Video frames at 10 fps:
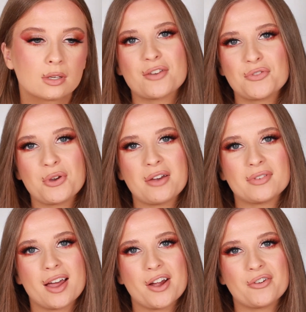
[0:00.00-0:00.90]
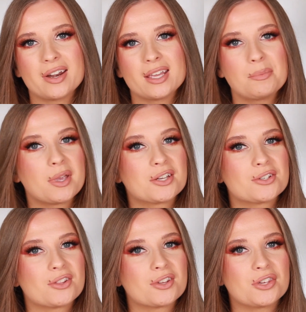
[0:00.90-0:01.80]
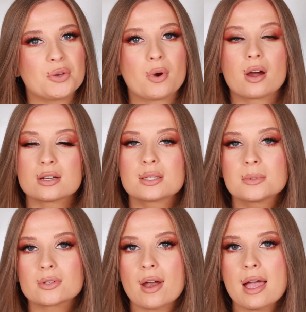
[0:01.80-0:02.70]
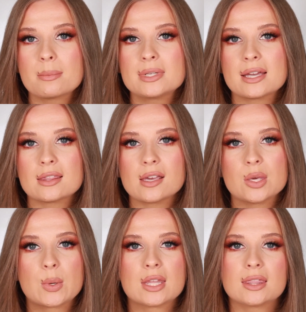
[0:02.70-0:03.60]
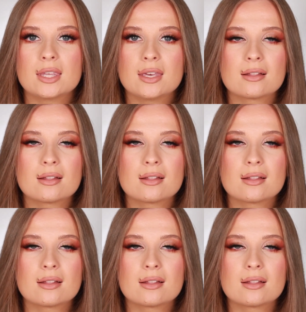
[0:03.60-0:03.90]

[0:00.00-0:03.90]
If you have not already, make sure that you are subscribed and that you hit the